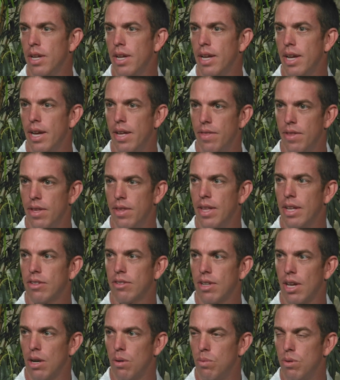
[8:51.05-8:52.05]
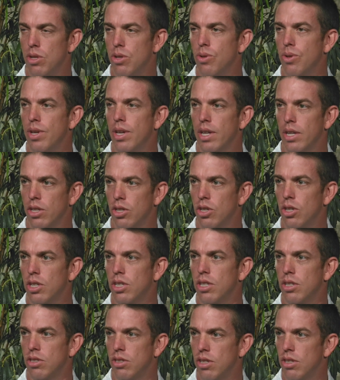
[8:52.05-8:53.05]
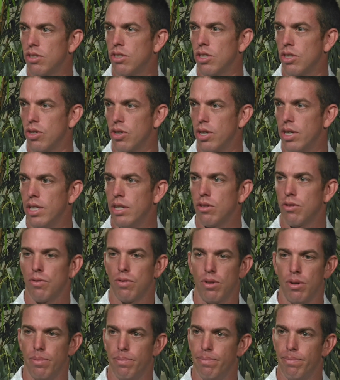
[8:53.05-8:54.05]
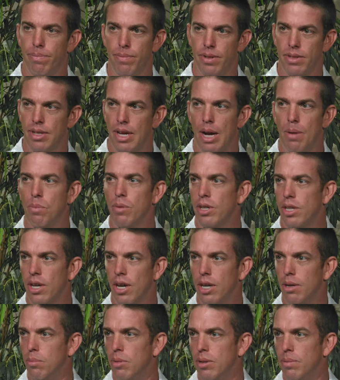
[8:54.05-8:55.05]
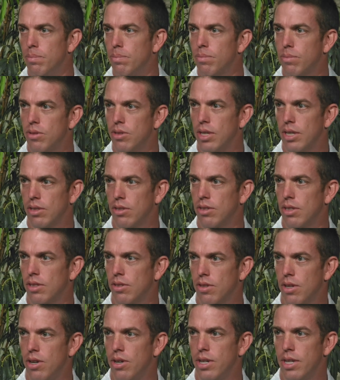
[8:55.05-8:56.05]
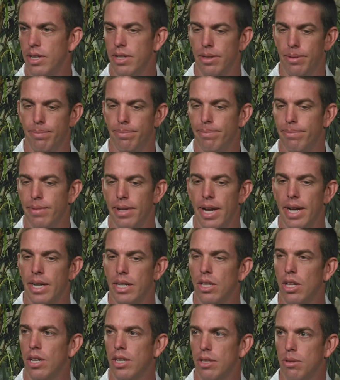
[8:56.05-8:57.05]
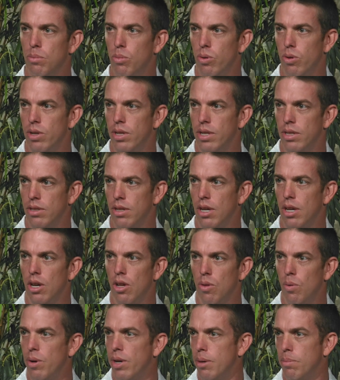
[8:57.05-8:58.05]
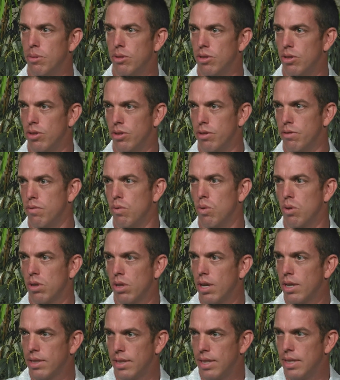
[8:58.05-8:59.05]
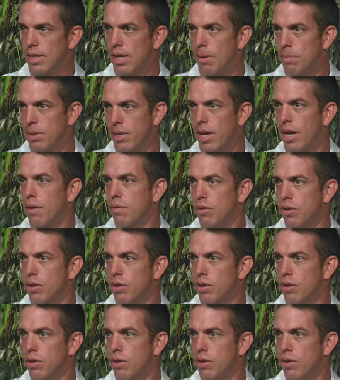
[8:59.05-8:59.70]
and then that's kind of when you get good consistent greens from the time we cut them at 6:30 to 8 o'clock in the morning all the way up until your 4 o'clock tee time in the afternoon.